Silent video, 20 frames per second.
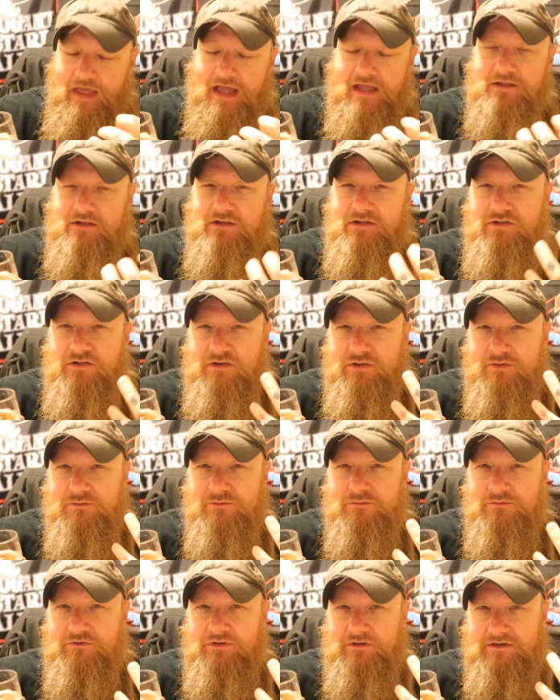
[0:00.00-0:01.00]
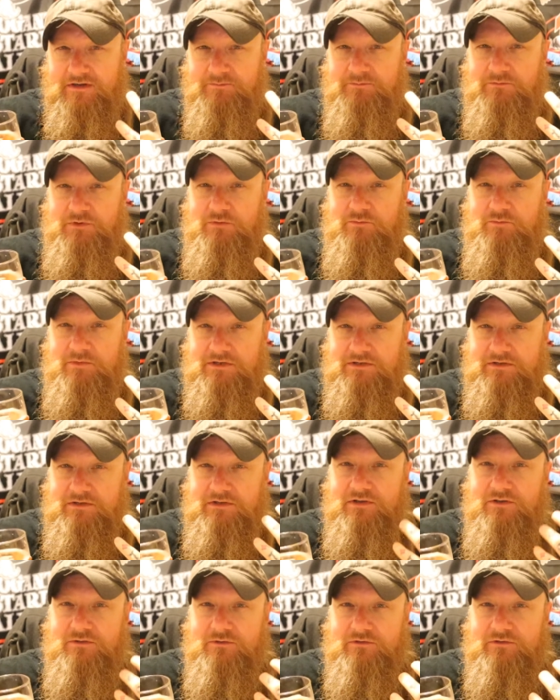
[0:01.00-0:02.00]
that huge, and I do mean
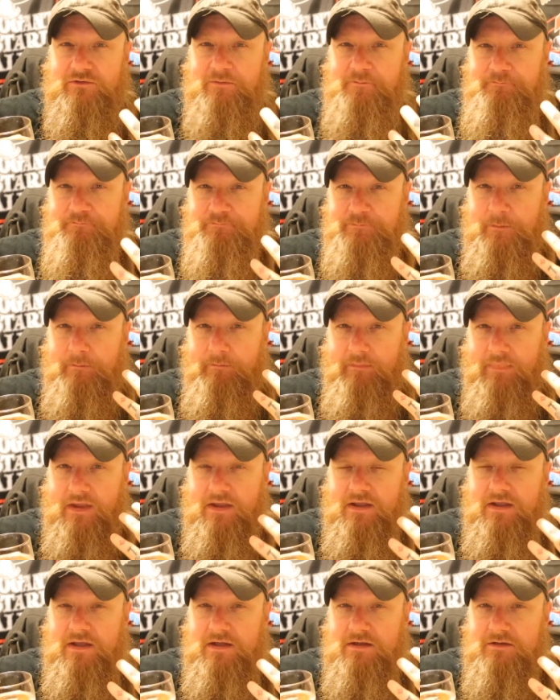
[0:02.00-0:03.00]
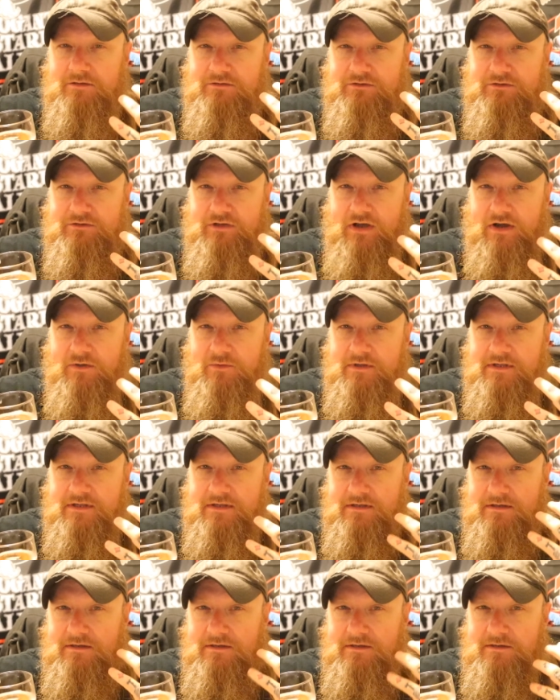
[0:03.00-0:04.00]
huge,
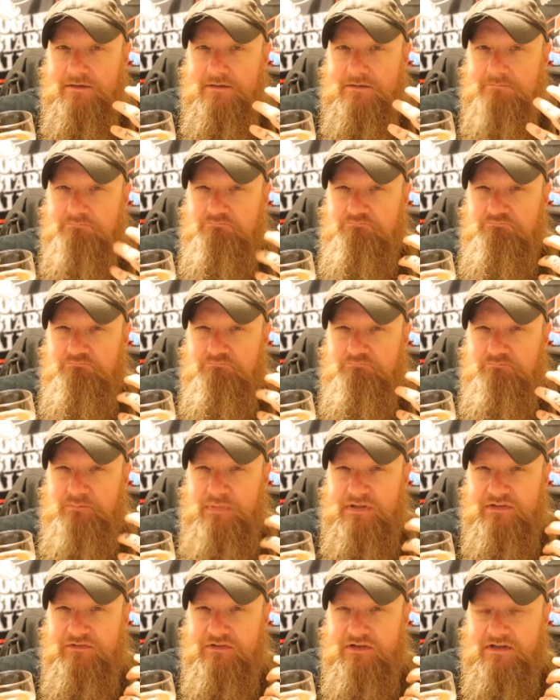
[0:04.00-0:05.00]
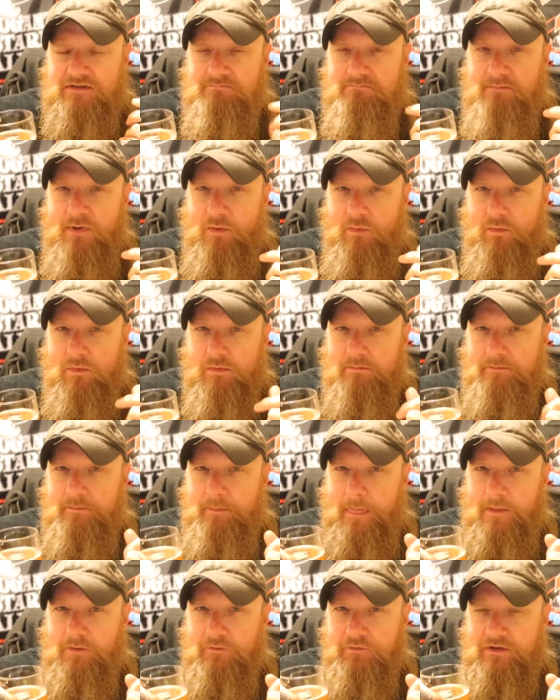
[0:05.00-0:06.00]
doughy biscuit malt
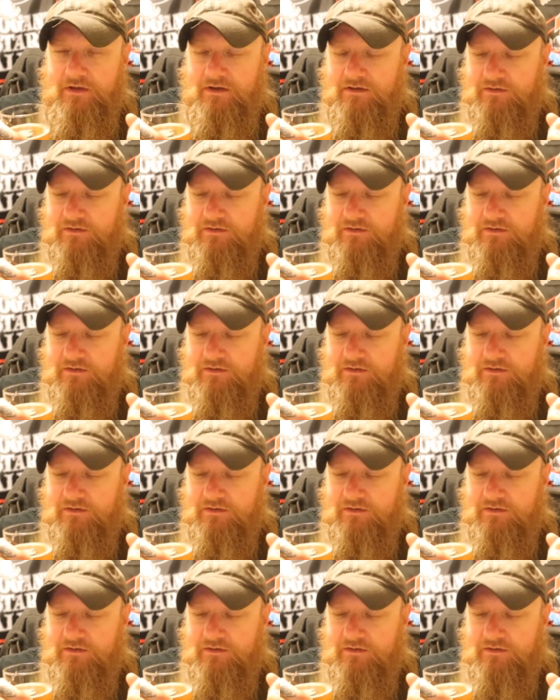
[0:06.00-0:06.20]
on the